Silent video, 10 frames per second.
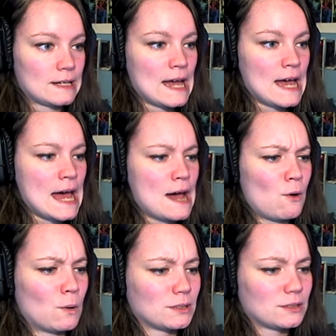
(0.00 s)

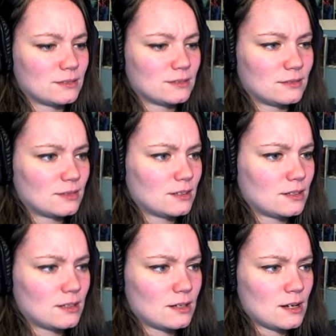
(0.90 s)
Ow!
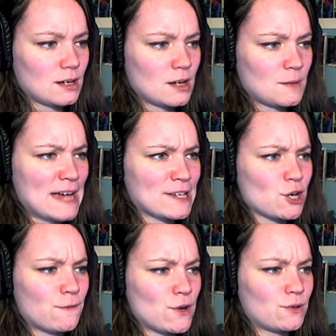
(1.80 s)
Um,
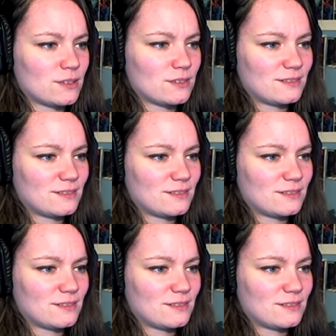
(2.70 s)
Astro Food!